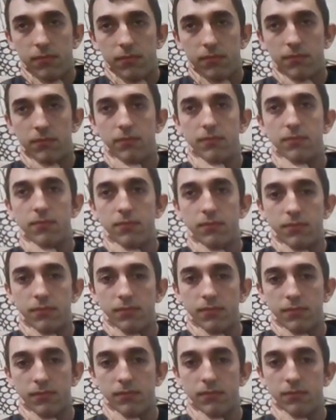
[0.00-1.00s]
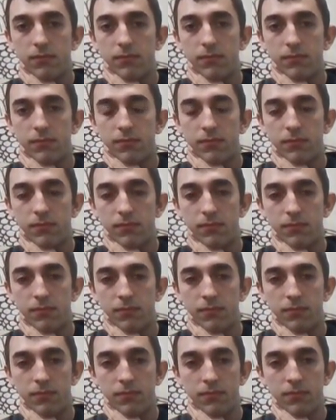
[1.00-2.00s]

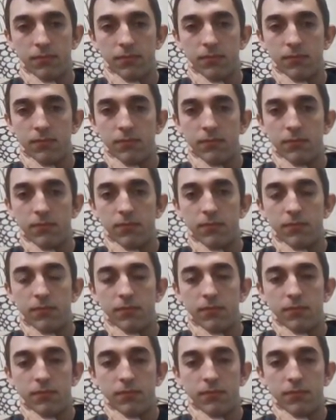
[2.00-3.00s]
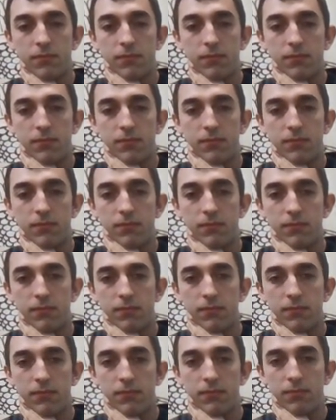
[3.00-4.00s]

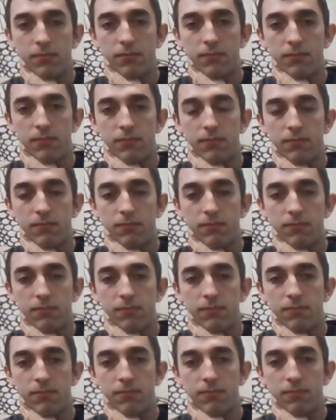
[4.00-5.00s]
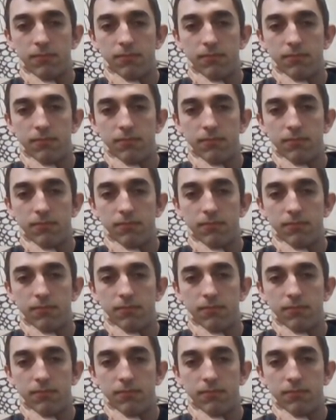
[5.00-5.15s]
(silent)